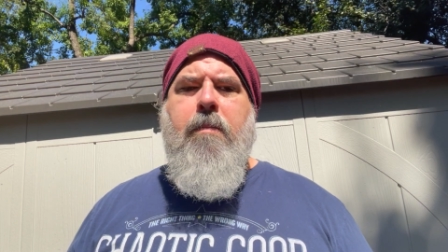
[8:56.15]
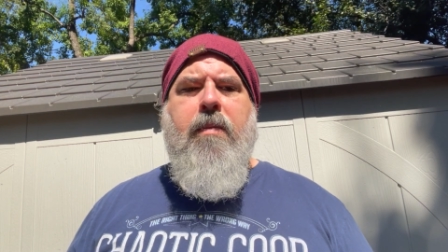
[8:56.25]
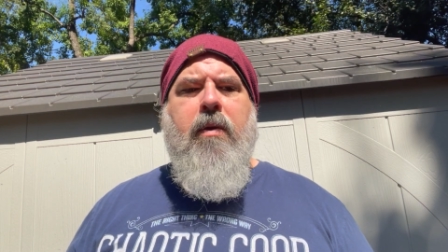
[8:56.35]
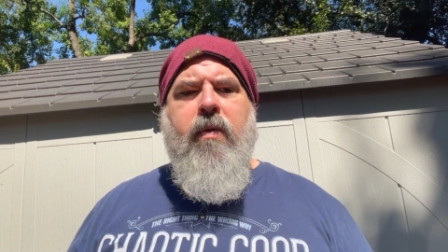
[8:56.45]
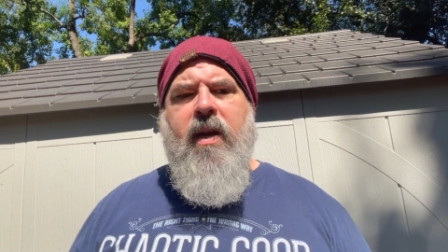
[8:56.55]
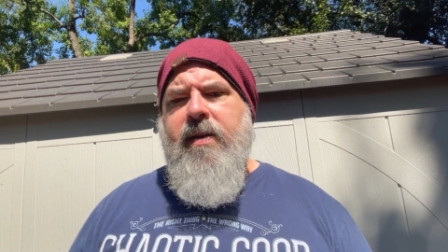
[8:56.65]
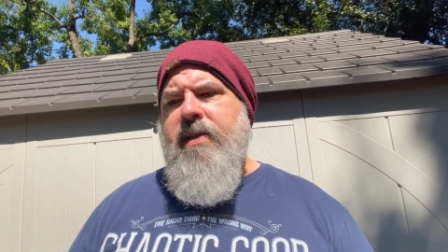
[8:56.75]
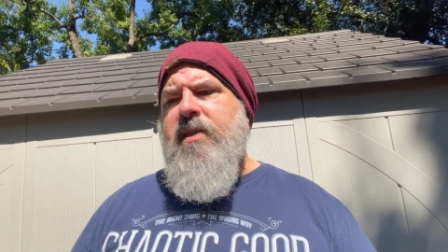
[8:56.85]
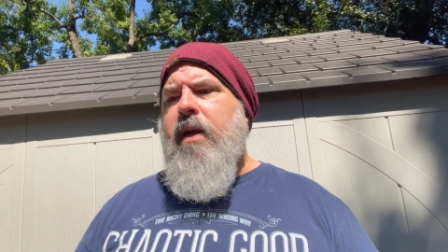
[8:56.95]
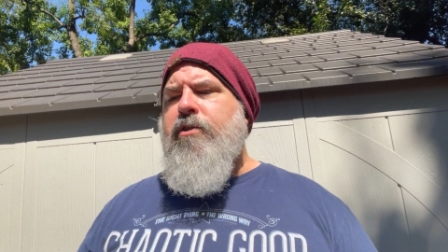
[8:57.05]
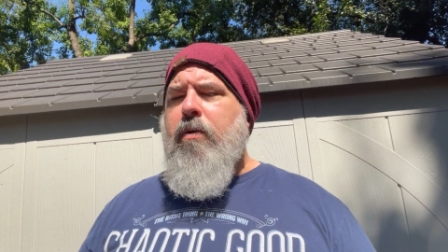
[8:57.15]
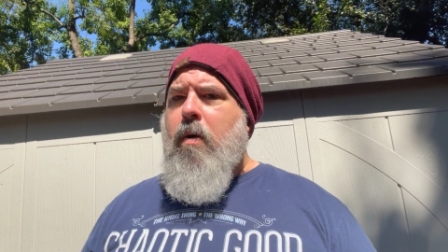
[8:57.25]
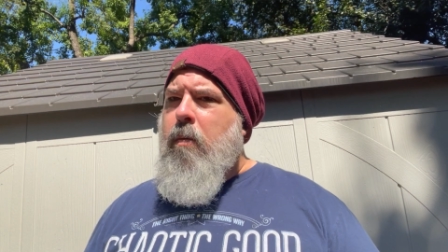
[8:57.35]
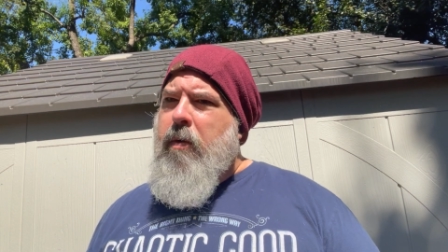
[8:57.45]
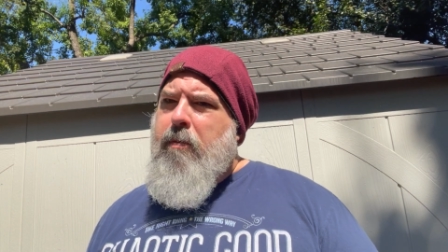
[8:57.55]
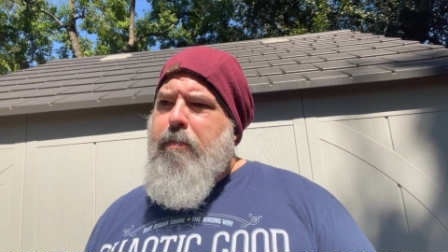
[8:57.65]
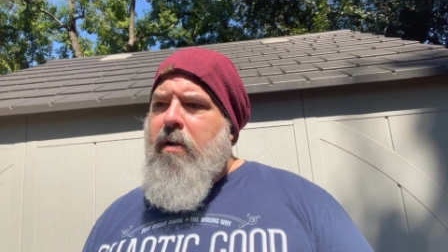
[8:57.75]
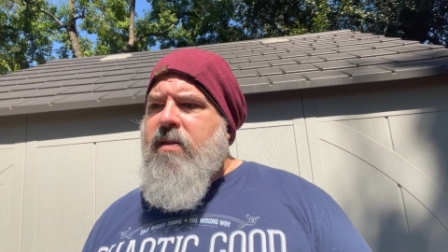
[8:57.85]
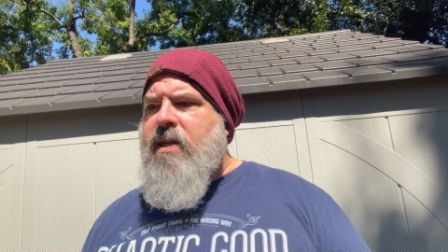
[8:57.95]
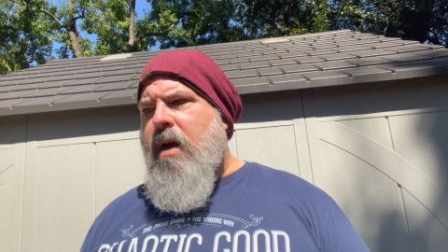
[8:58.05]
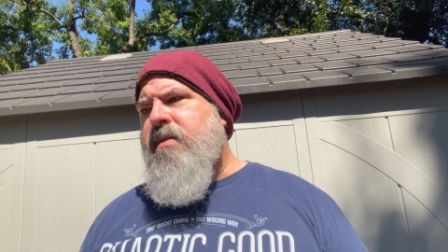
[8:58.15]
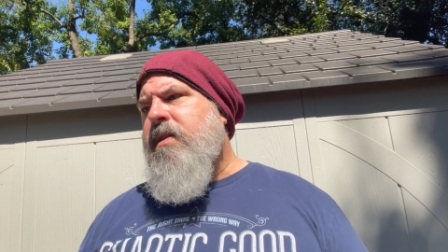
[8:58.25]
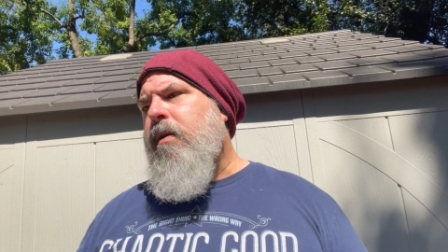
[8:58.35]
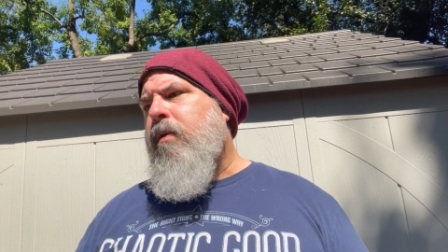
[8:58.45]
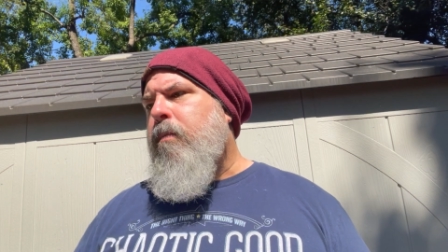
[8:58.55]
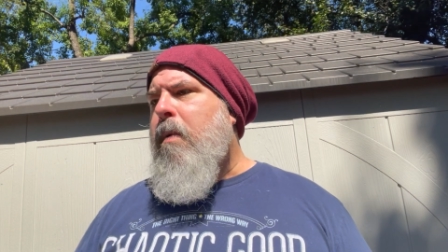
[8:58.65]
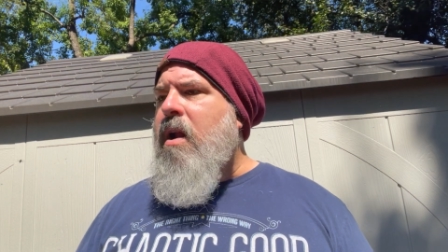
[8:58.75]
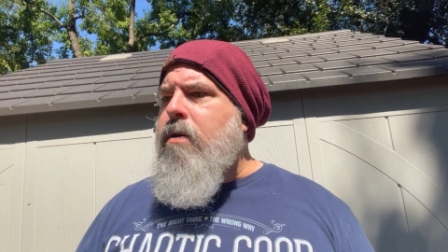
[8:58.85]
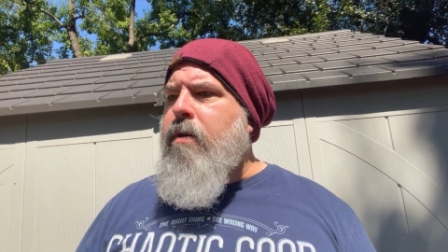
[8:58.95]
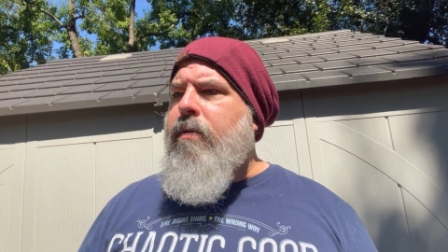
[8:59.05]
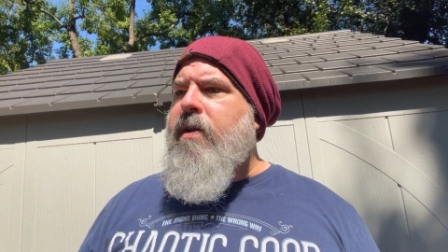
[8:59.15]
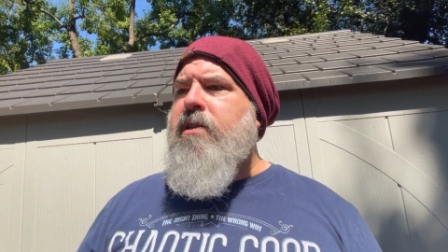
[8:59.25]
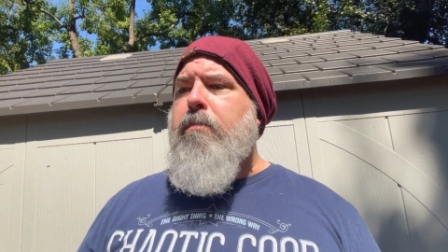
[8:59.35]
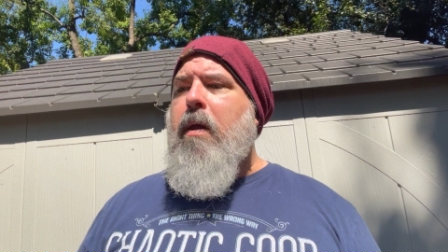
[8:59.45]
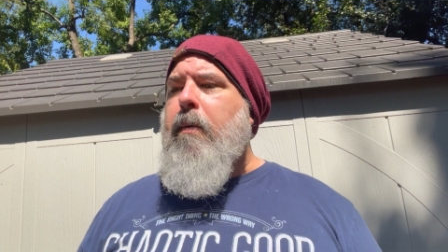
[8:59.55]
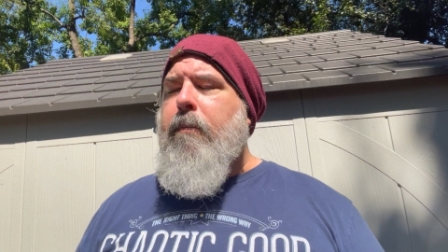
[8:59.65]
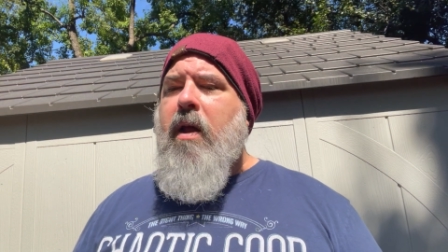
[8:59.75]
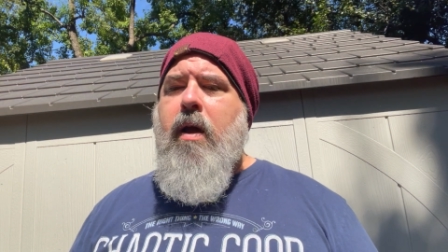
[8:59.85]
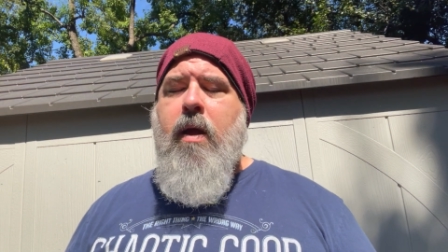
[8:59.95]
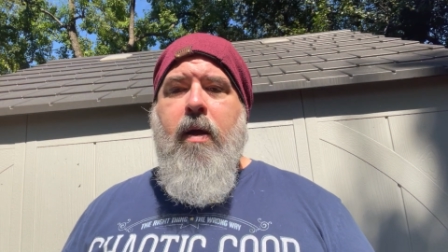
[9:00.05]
Maybe we need to send you home with a pulse ox that can monitor this and blah, blah, blah.